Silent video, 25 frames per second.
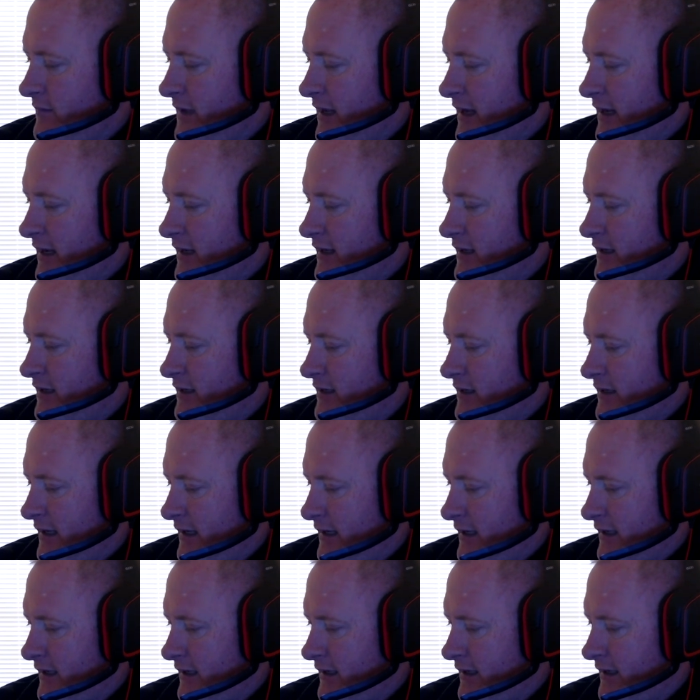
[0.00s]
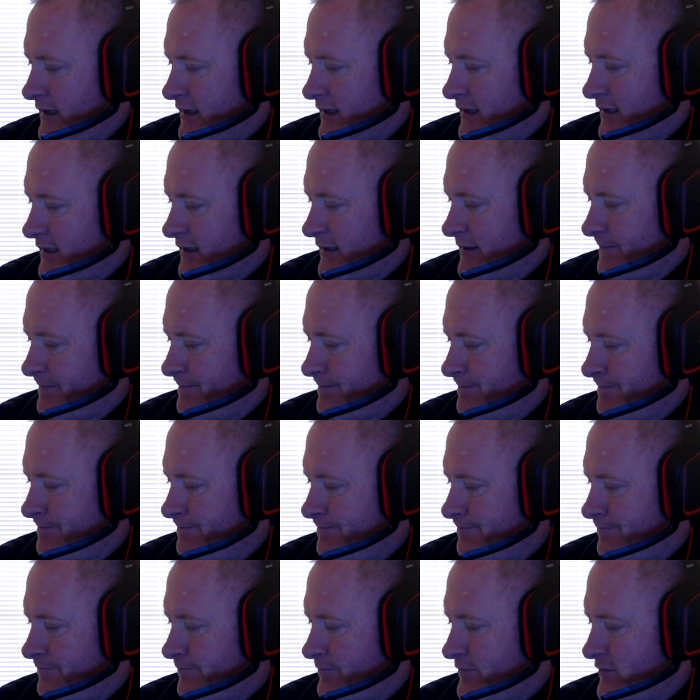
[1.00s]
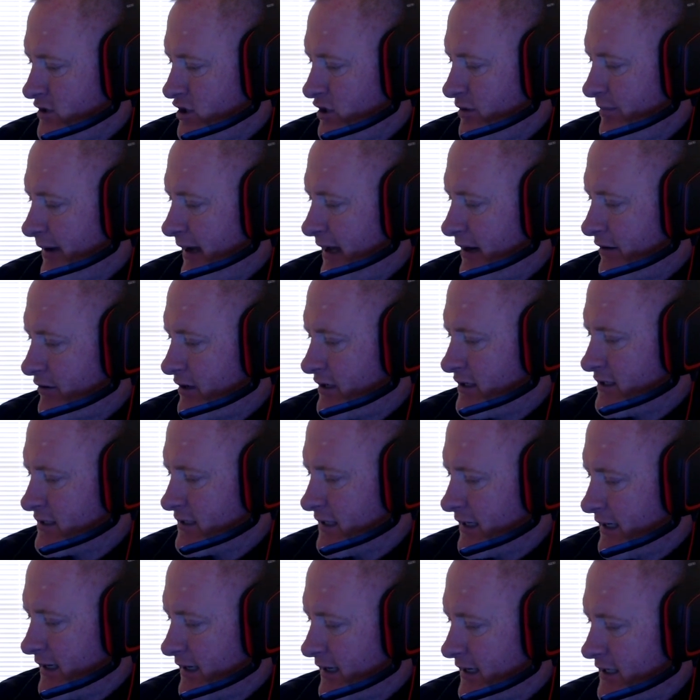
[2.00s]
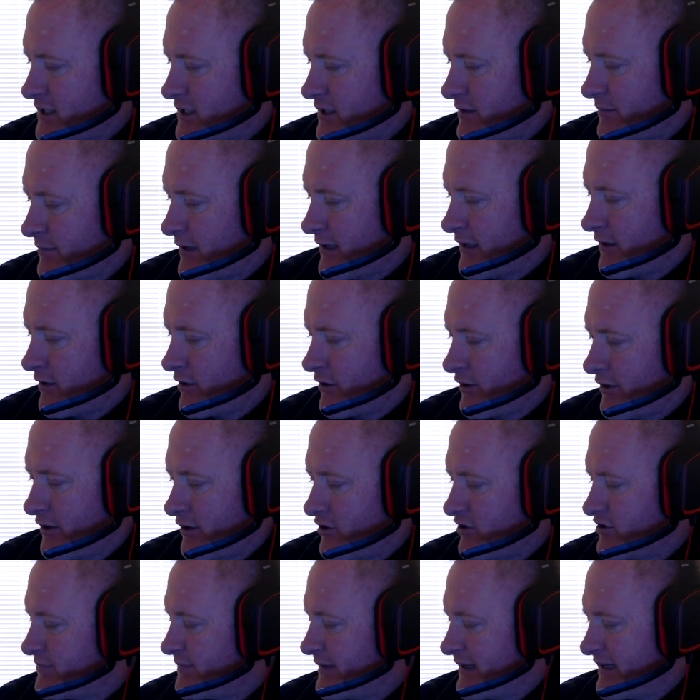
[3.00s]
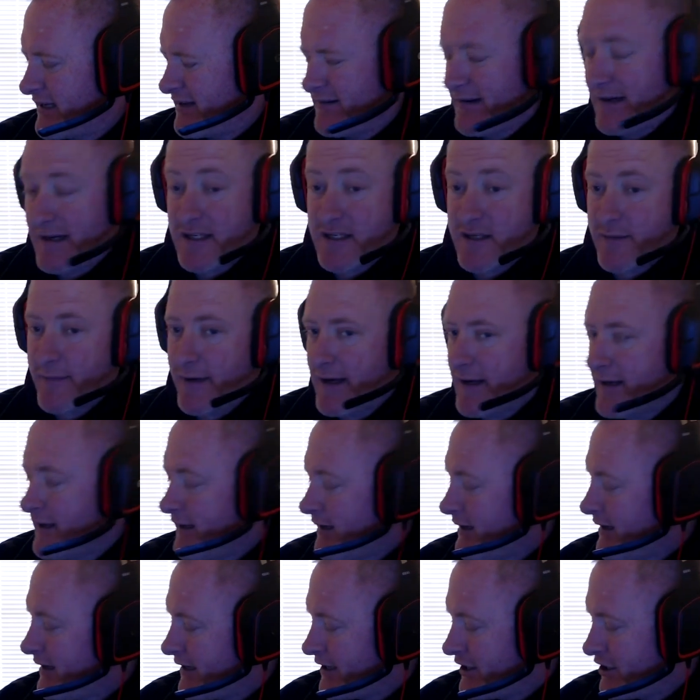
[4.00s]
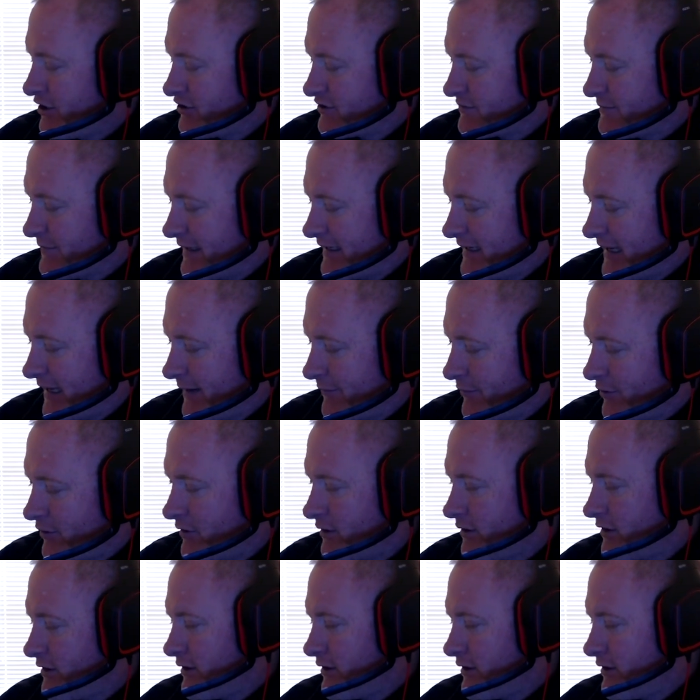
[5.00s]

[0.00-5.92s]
and two batteries and an HDMI or a USB cable.